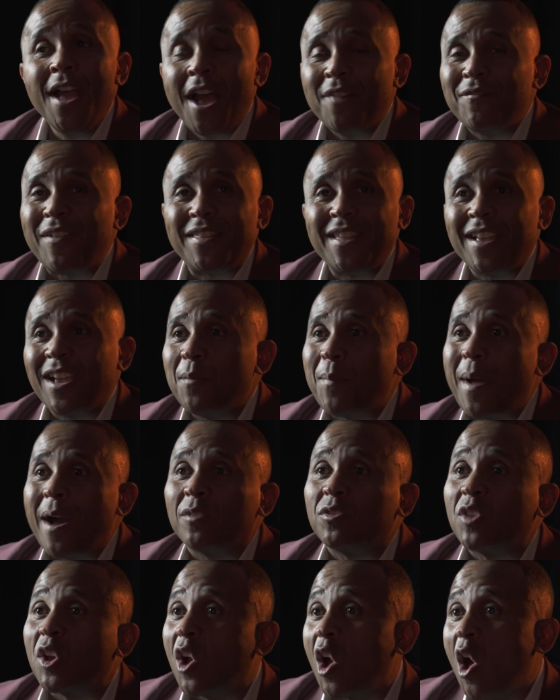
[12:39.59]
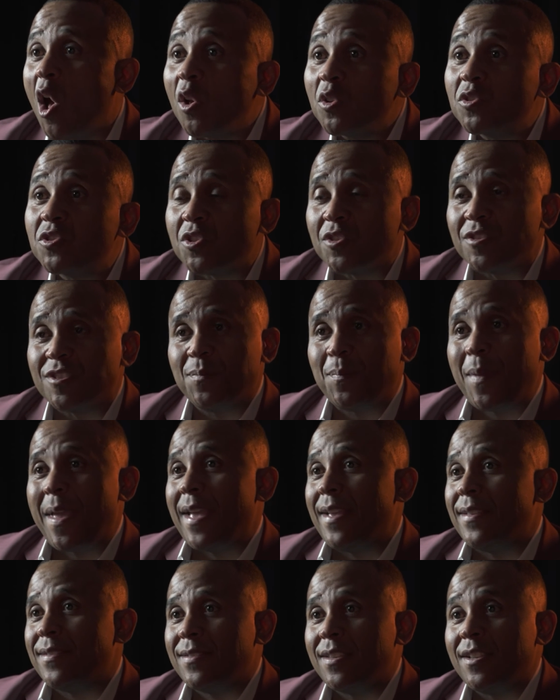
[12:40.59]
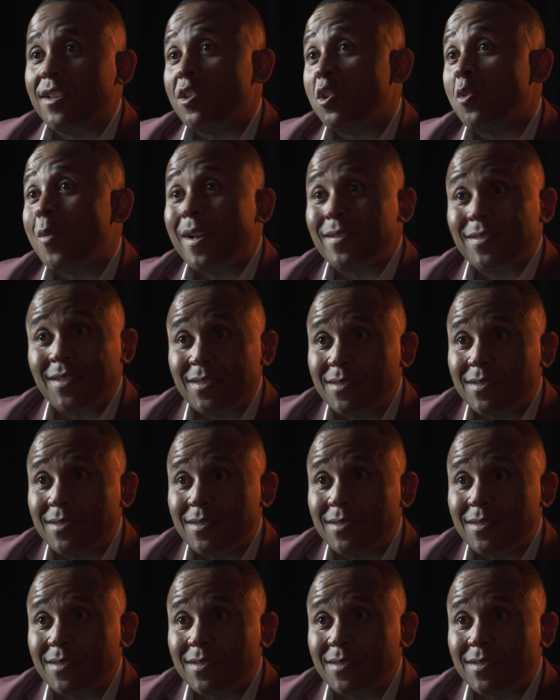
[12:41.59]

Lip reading: If I think about the culture space in the US,